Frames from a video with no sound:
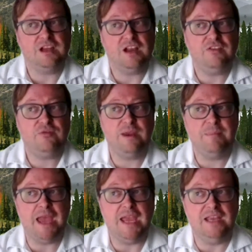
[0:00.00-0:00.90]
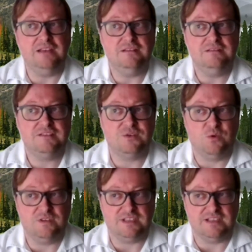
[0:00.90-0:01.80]
kind of three main
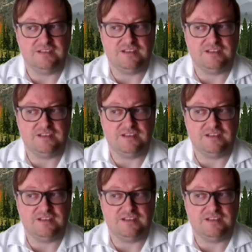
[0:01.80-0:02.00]
sources.